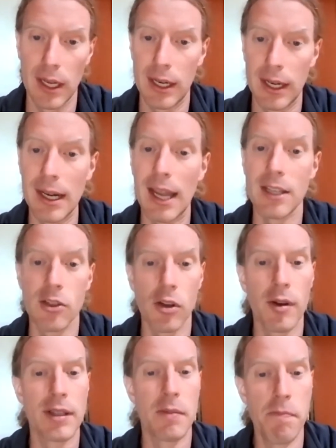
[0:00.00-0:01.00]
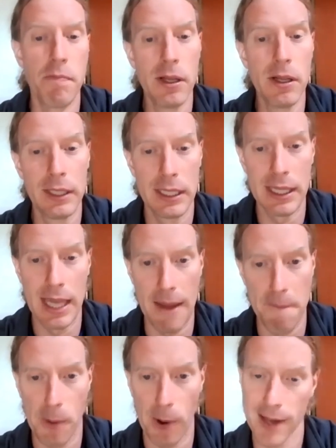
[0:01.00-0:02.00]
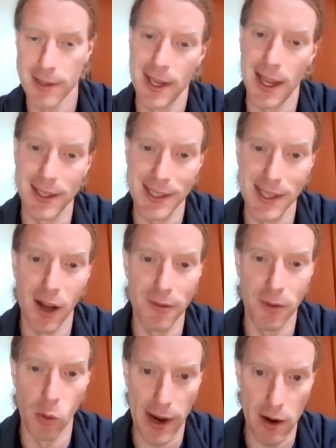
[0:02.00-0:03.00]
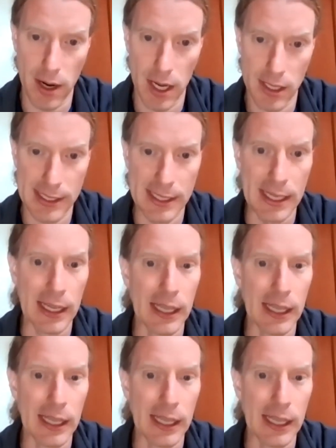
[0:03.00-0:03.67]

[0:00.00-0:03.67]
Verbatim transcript: right? And so it's building that process of awareness